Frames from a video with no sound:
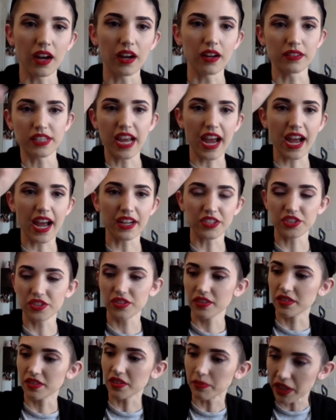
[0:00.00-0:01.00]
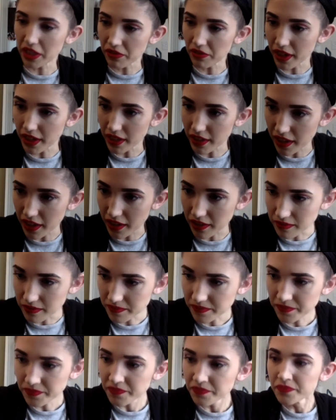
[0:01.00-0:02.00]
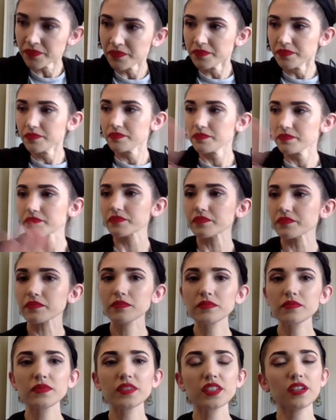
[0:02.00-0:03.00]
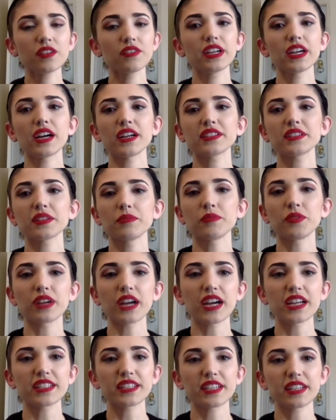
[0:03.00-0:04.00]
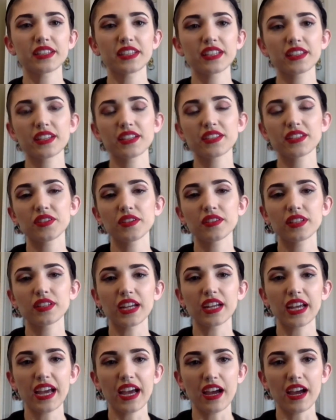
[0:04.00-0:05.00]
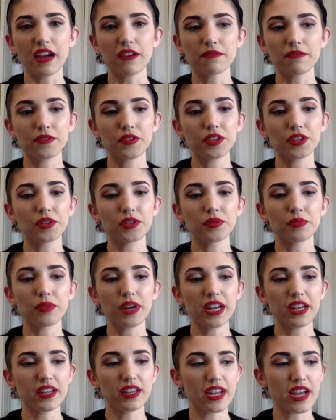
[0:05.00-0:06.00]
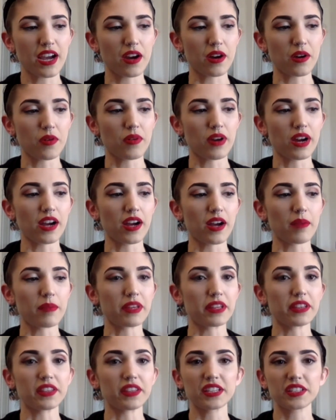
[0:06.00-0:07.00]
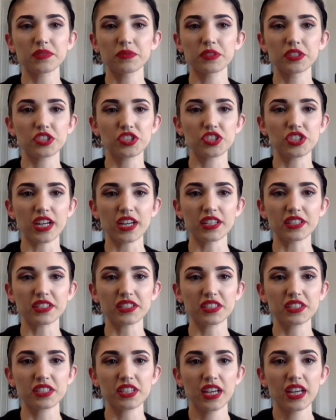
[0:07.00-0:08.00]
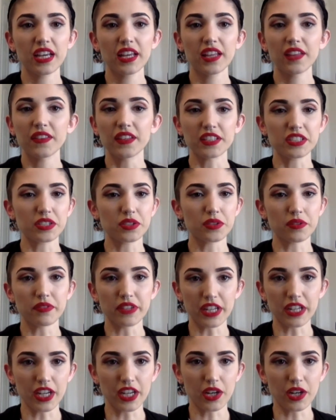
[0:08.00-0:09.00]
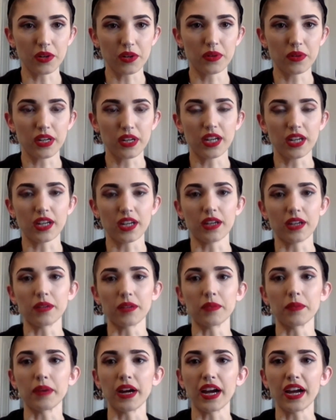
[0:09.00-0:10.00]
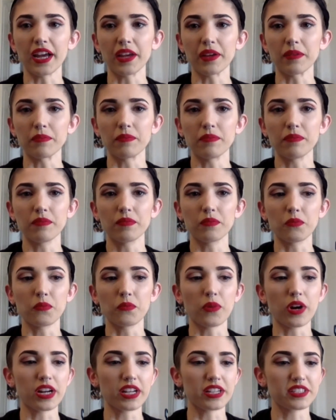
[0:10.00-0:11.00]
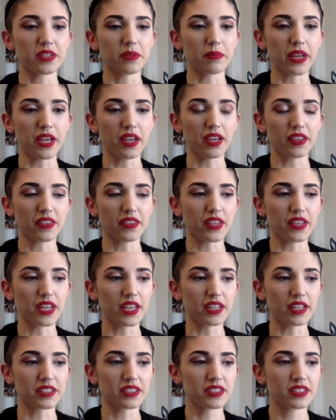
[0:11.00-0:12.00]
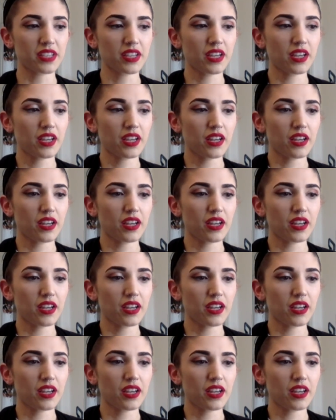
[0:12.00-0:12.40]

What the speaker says: attached to me right now. All right, awesome. Well, guys, I think that's all that I have for you right now. And this was just this little video. I wanted to make this